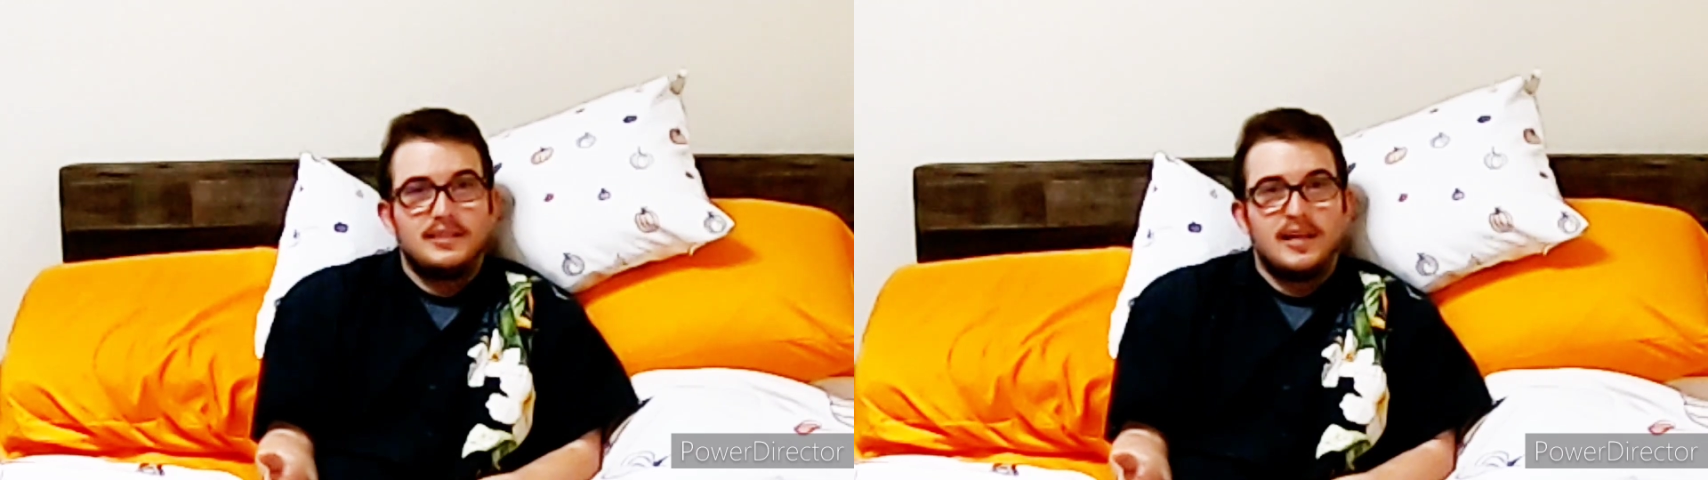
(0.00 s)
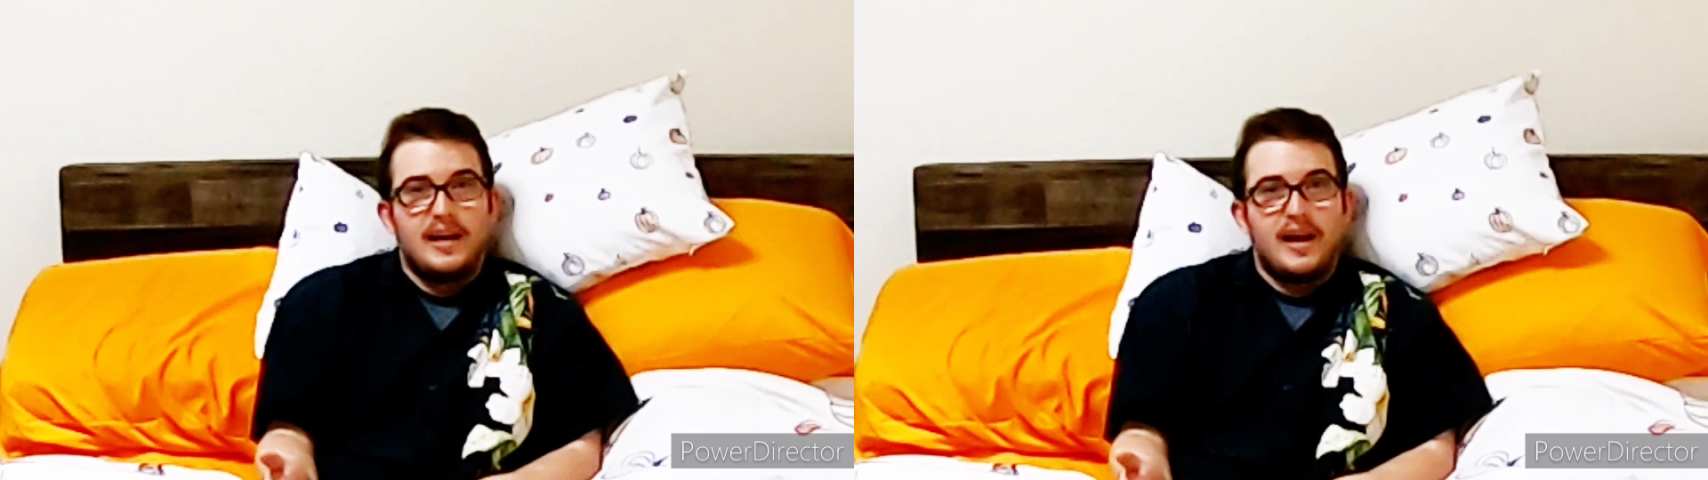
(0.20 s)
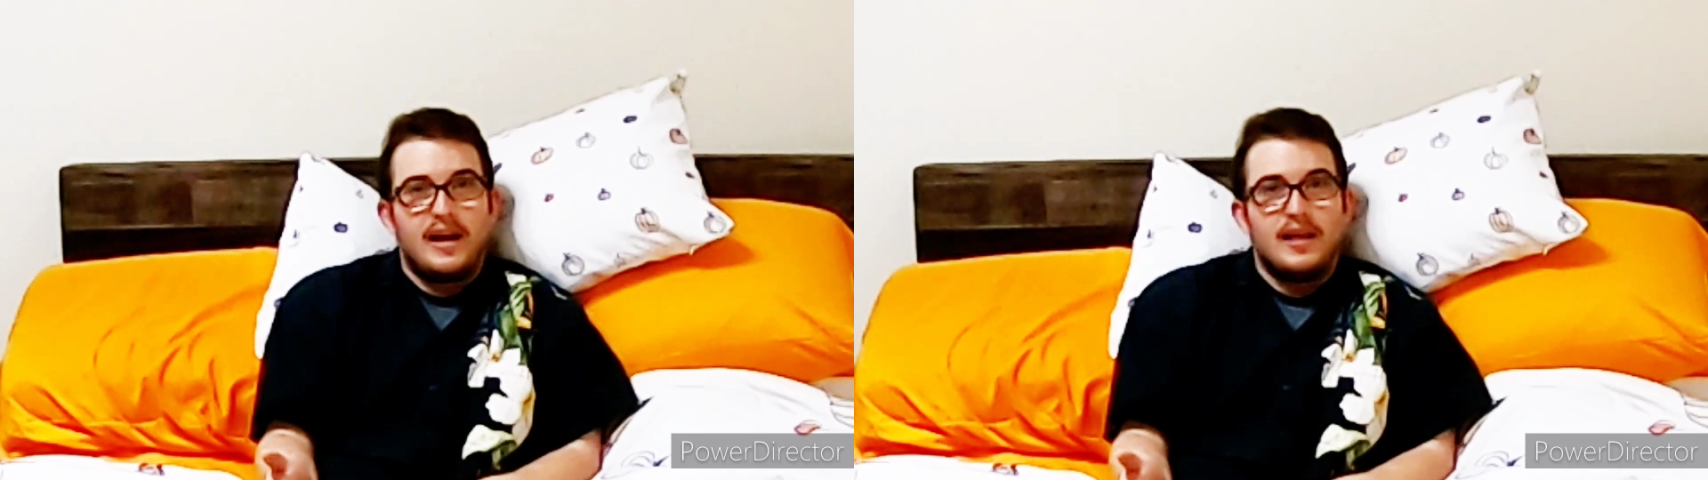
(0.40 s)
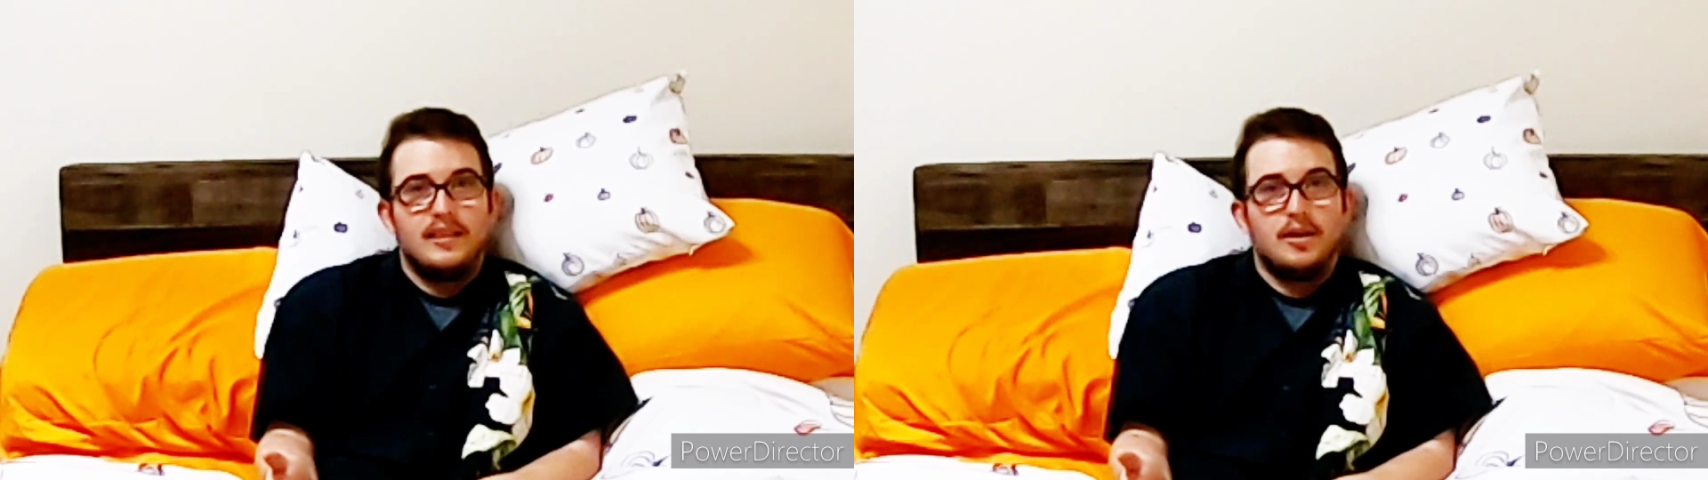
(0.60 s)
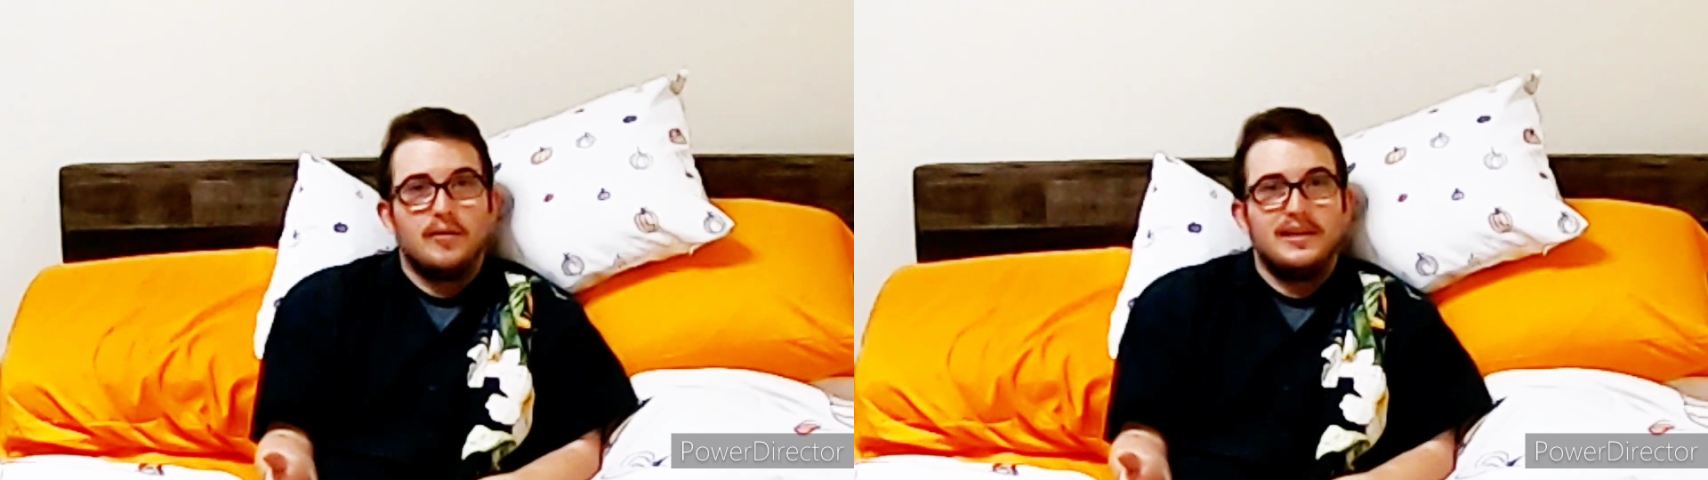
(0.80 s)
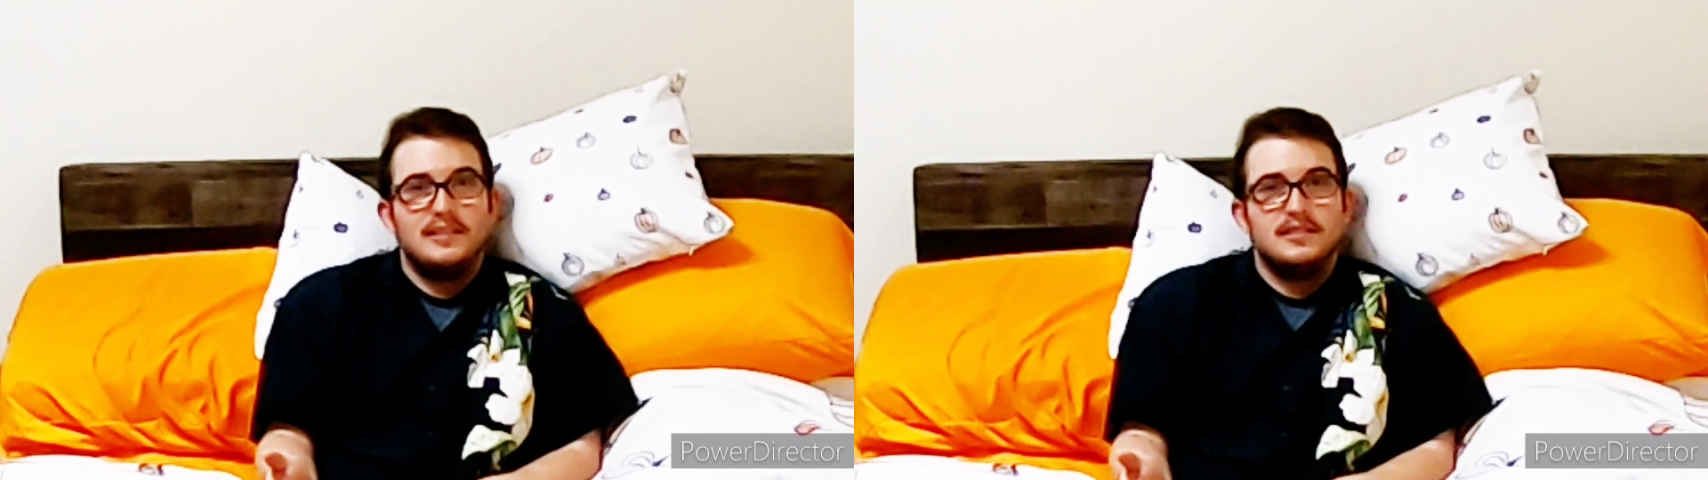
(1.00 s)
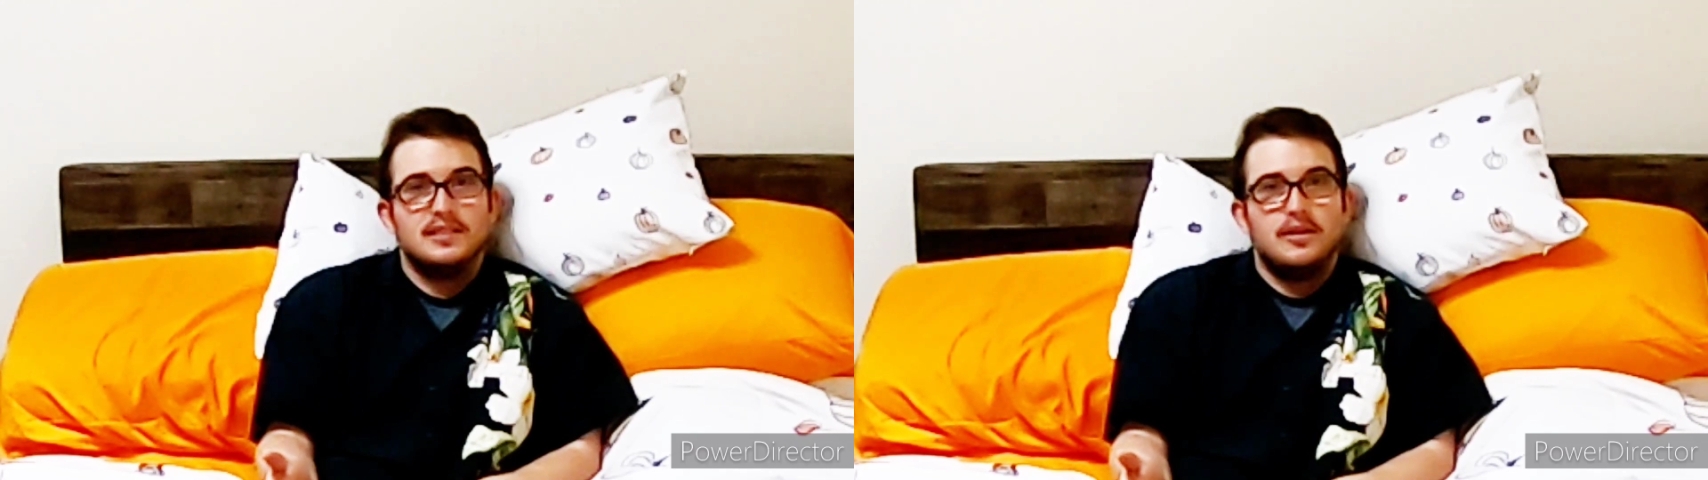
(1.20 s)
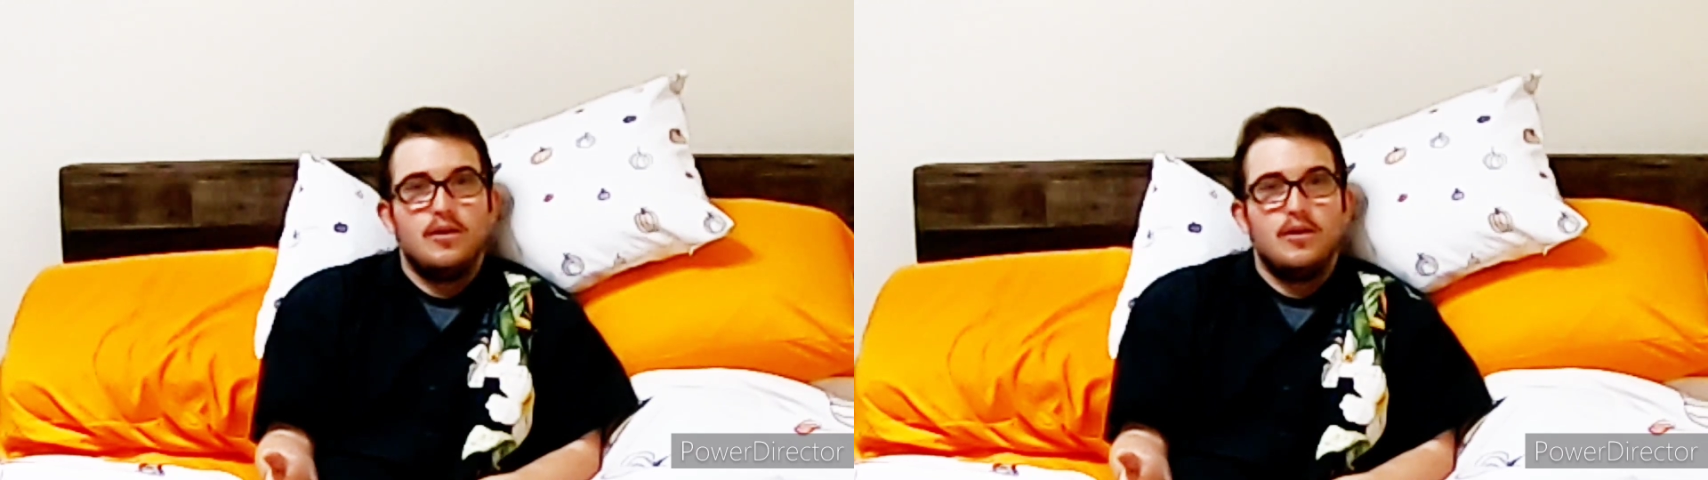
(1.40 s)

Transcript: saying there is